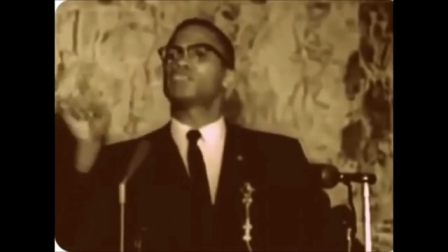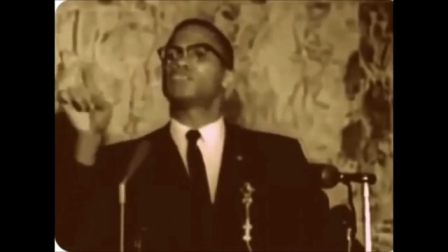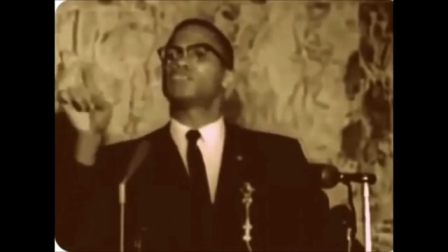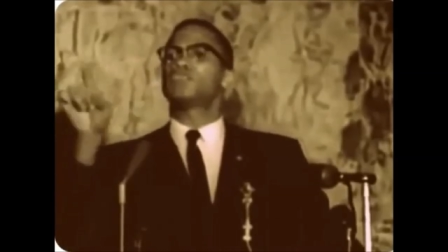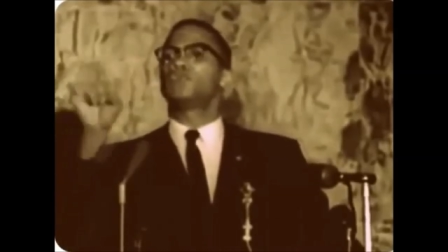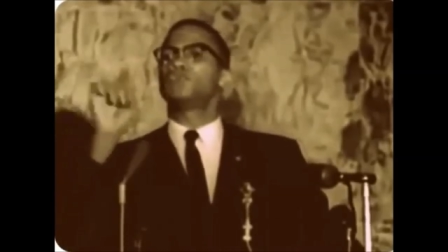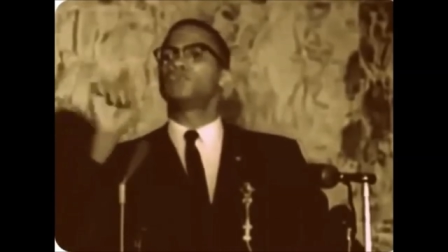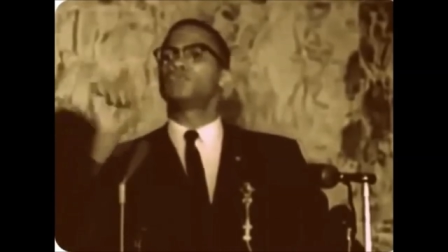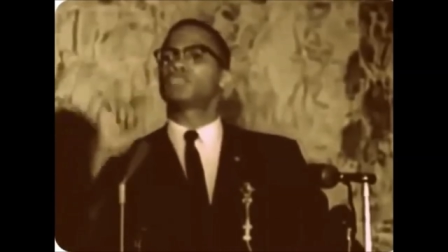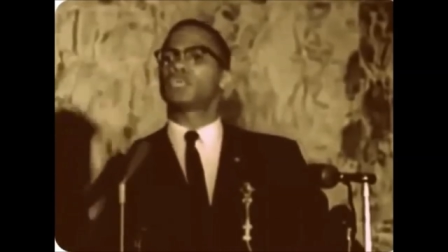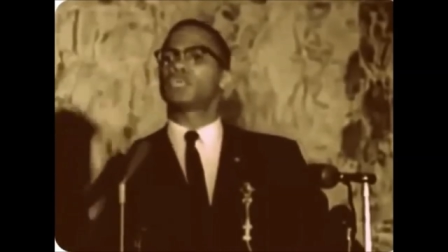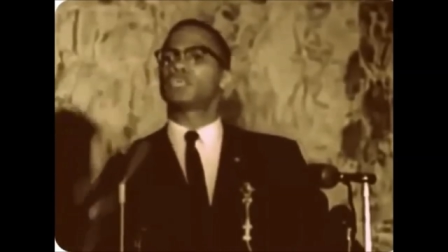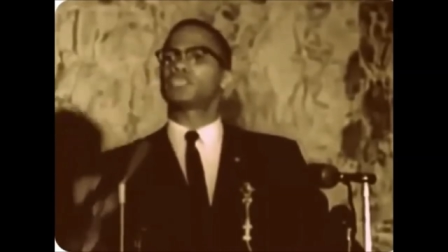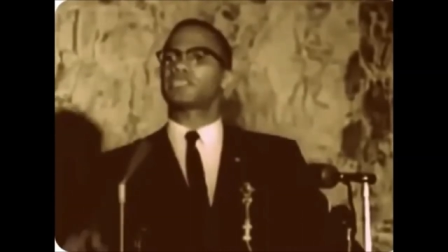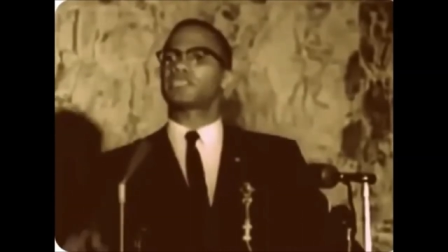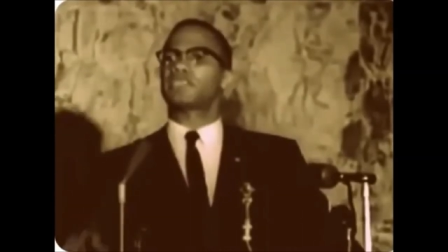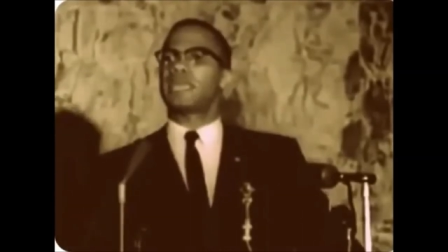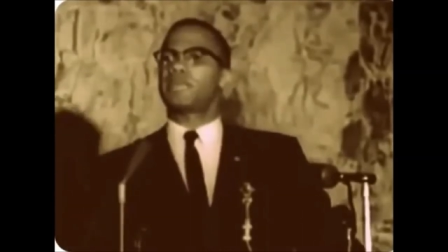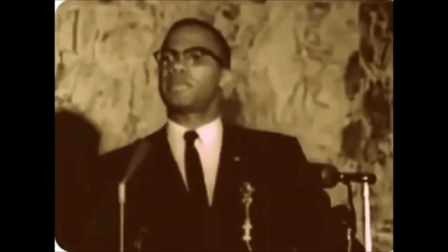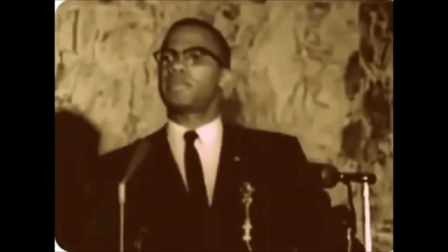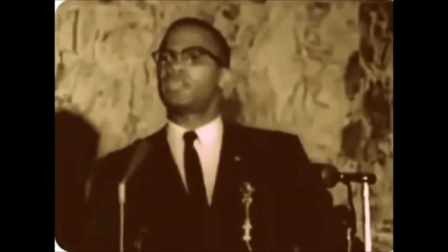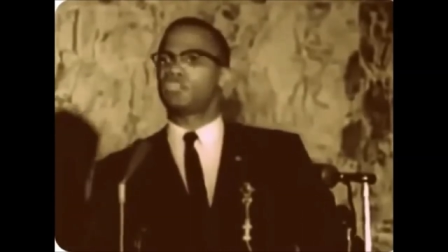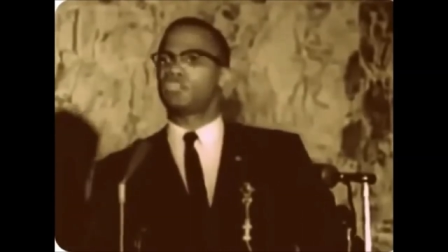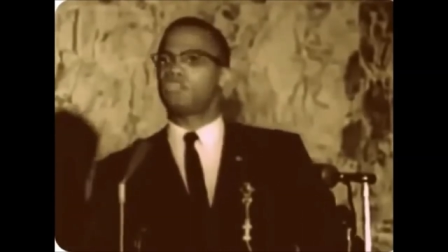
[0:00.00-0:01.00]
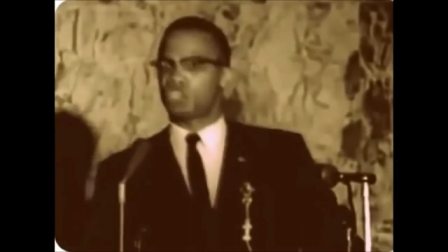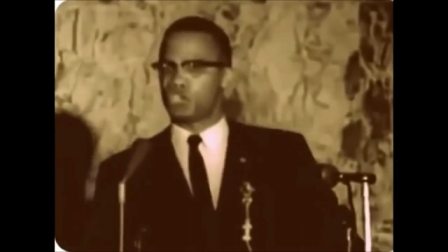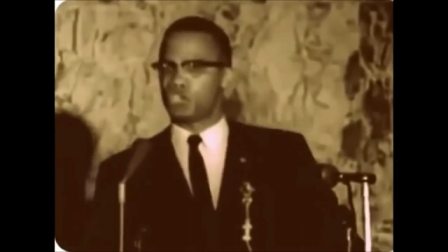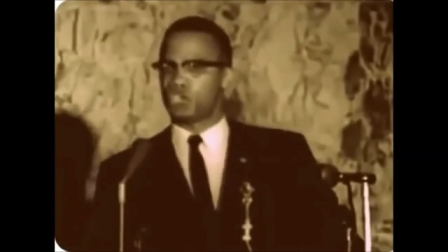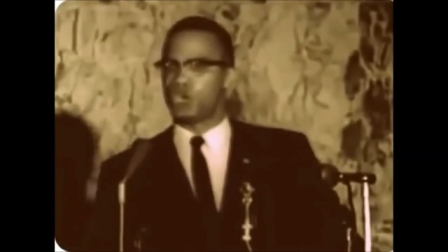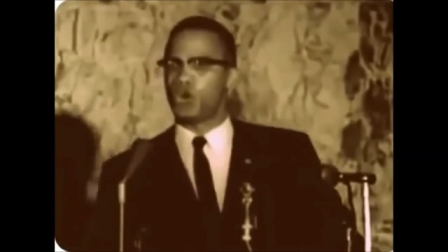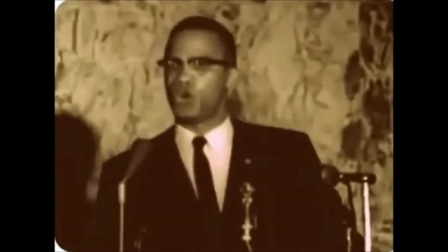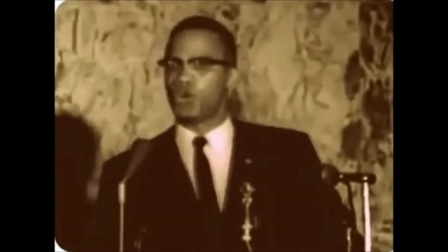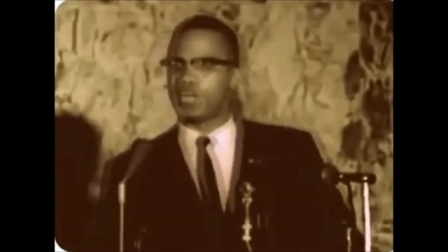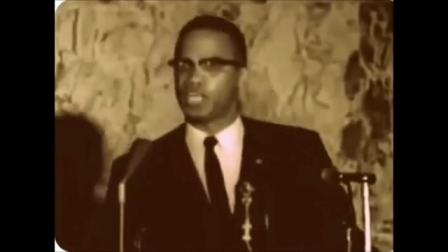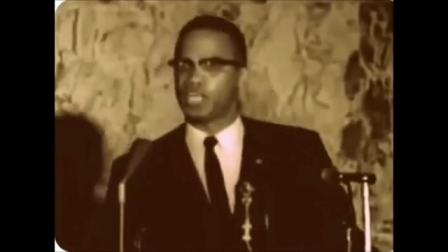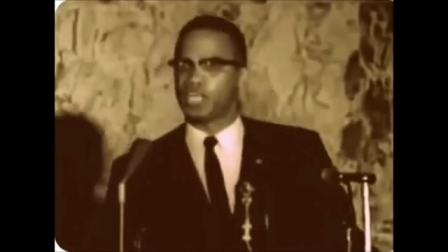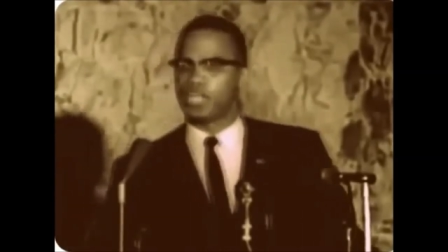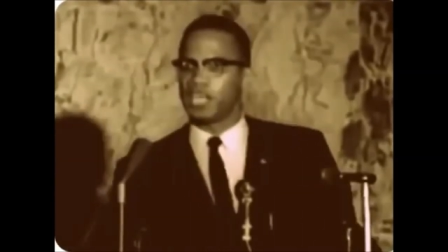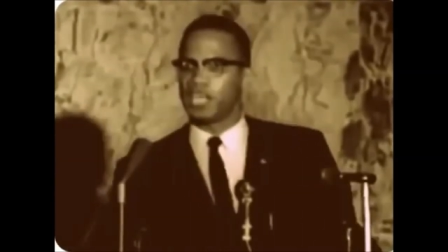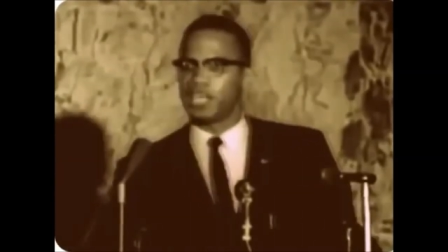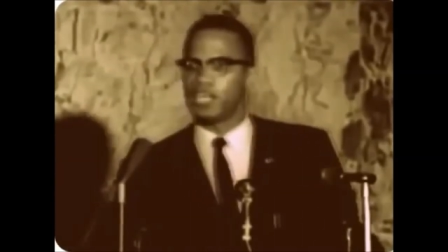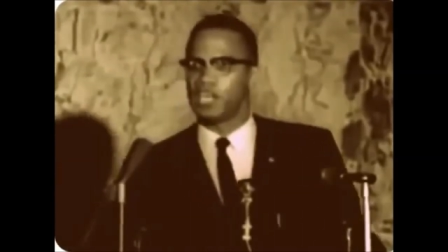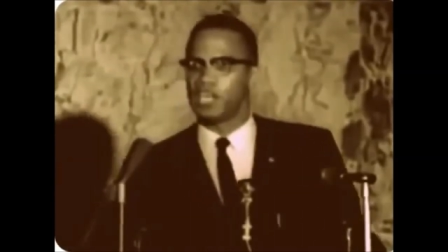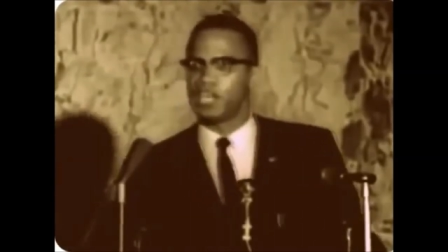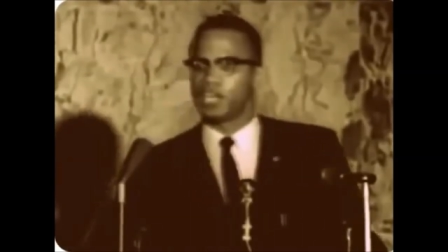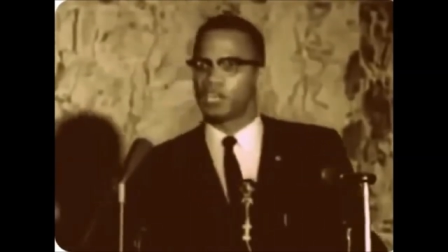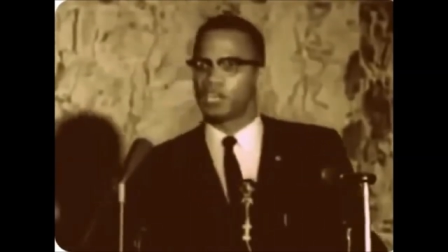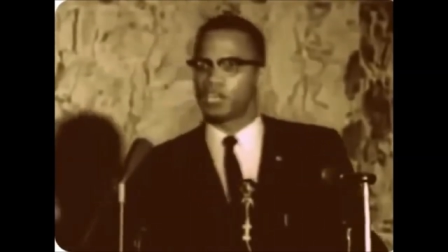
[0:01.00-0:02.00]
they should use this same
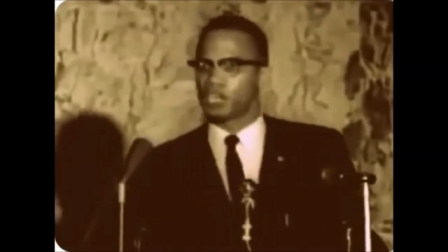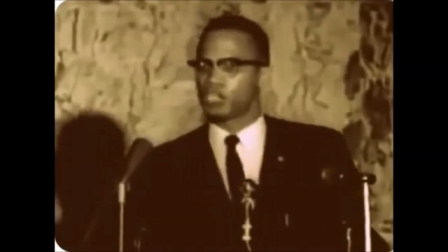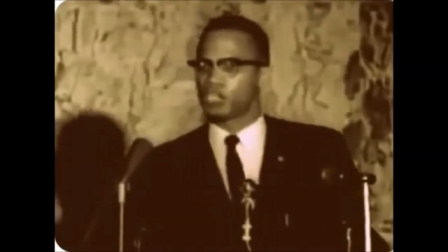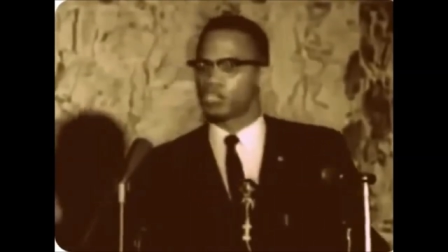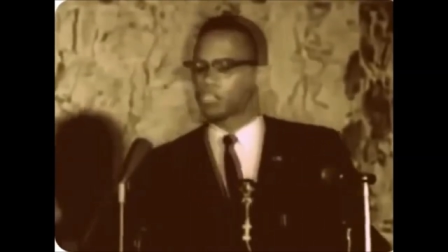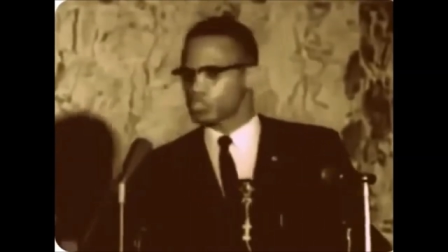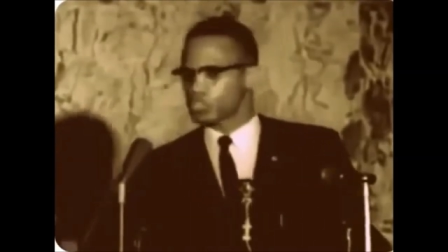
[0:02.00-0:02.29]
ingenuity